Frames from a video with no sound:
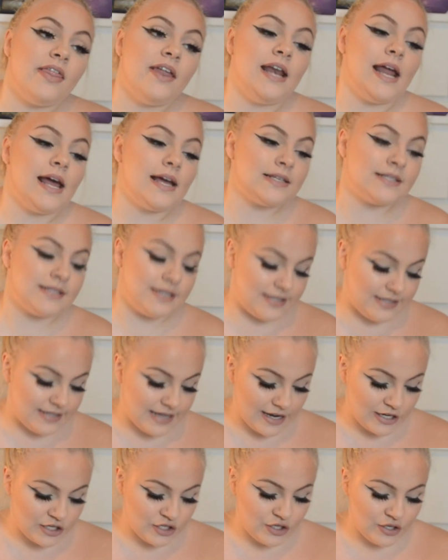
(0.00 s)
the next
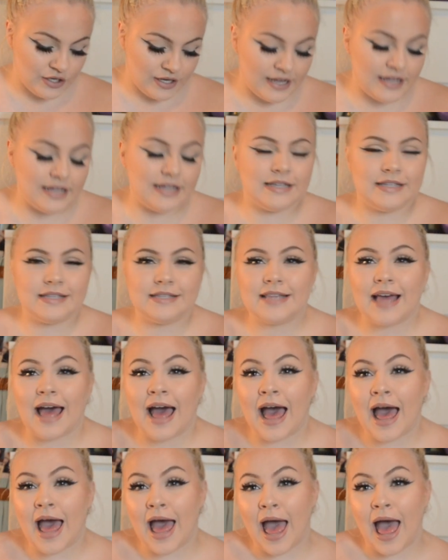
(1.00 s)
section is
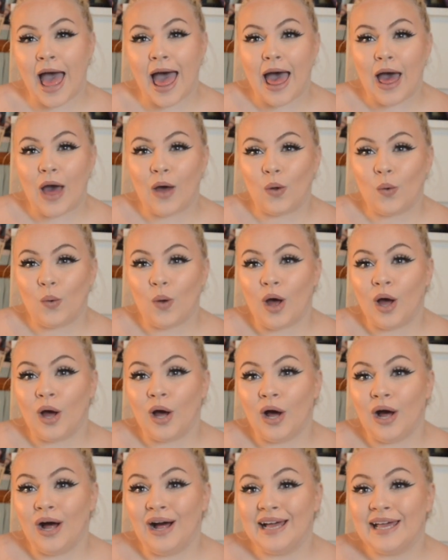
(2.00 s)
how
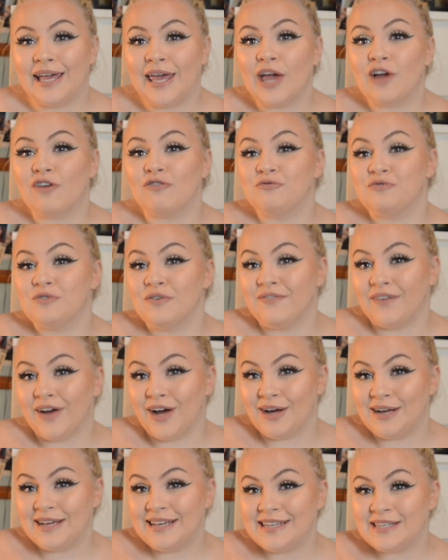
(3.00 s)
I
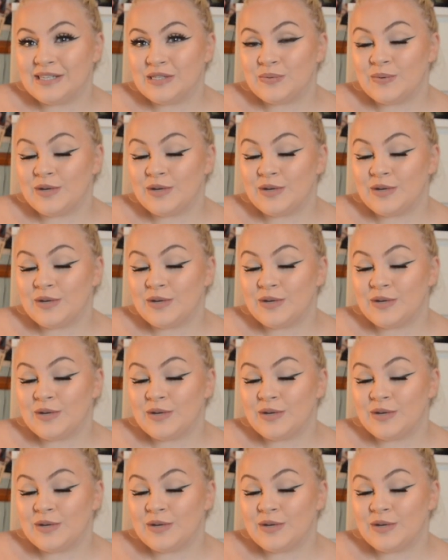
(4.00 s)
revise,